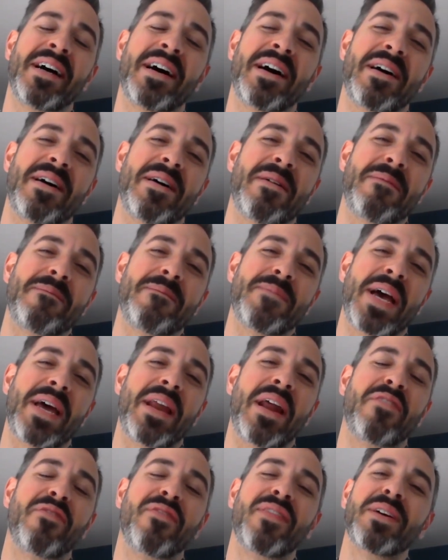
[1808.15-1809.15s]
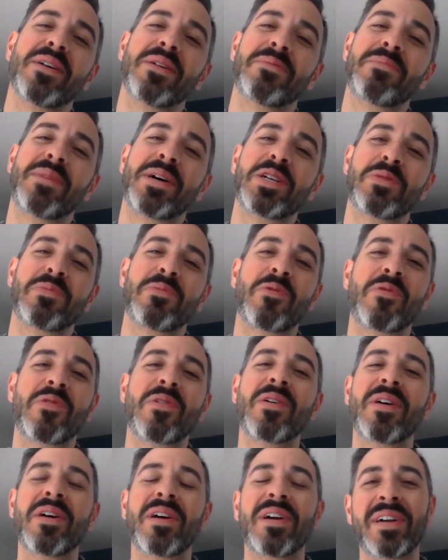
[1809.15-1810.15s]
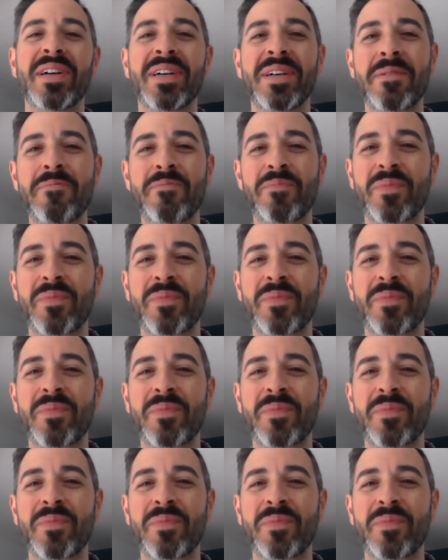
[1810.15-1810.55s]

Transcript: And I feel much more